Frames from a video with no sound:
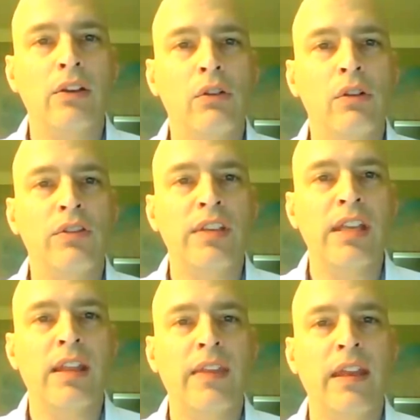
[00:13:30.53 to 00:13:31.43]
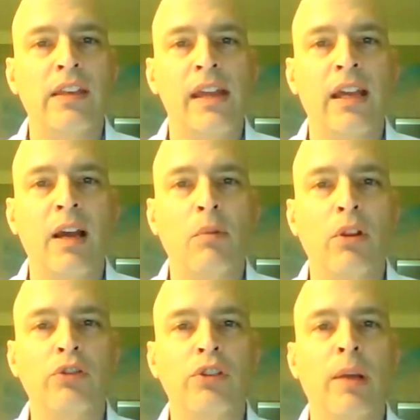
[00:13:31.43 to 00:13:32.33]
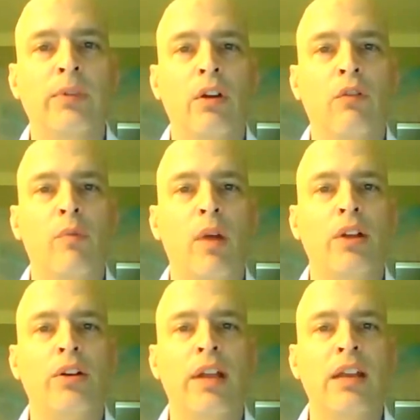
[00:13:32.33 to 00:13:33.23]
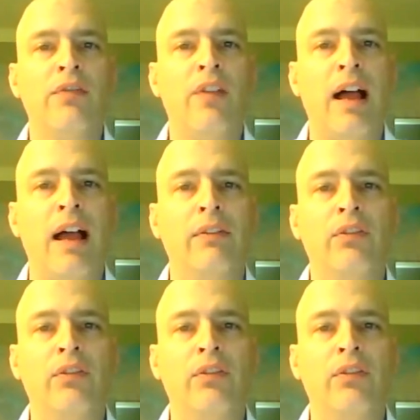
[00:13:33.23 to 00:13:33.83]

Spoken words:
you can see that they take a couple of jumps to go from 185,